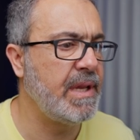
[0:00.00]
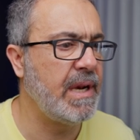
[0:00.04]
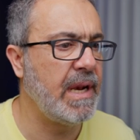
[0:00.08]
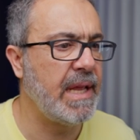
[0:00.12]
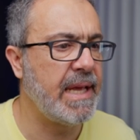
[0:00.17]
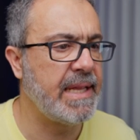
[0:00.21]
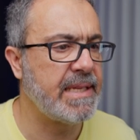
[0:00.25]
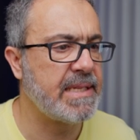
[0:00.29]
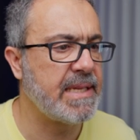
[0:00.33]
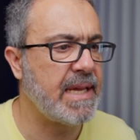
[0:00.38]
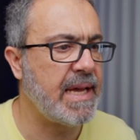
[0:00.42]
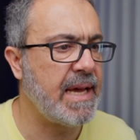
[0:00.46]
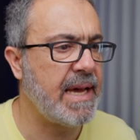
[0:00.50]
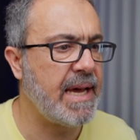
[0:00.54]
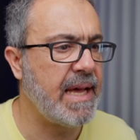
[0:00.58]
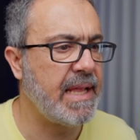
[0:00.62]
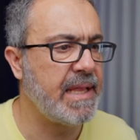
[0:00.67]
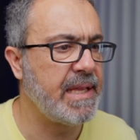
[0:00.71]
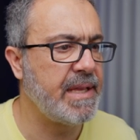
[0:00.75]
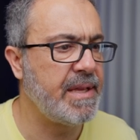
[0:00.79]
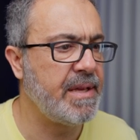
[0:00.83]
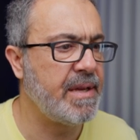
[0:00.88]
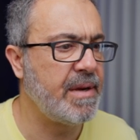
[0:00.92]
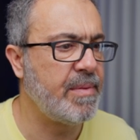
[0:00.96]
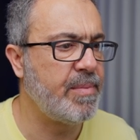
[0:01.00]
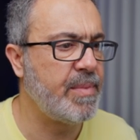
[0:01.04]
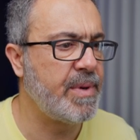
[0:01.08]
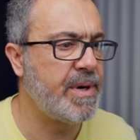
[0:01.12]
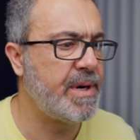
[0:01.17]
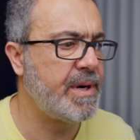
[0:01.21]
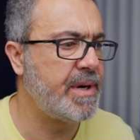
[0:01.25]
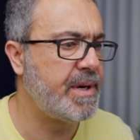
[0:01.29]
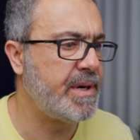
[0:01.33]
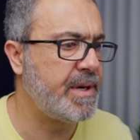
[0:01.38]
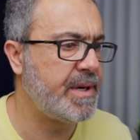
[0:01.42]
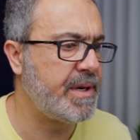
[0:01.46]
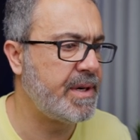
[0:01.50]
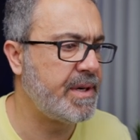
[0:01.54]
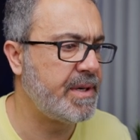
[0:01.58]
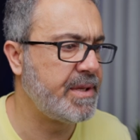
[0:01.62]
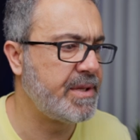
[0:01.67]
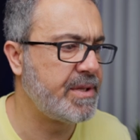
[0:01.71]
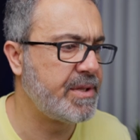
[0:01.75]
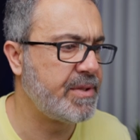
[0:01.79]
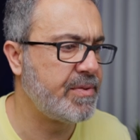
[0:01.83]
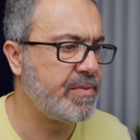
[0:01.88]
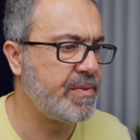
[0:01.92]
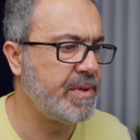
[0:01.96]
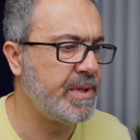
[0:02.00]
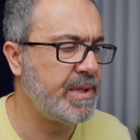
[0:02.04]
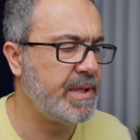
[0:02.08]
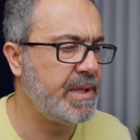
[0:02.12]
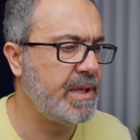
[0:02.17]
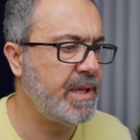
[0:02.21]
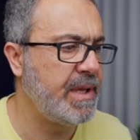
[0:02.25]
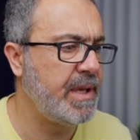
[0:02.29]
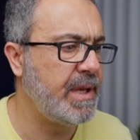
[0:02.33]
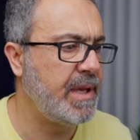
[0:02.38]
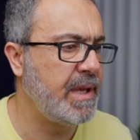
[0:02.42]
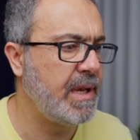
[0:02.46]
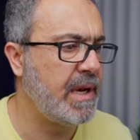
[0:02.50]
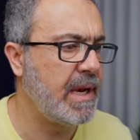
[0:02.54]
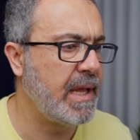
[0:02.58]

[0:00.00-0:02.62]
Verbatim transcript: Let's add here merge 3D.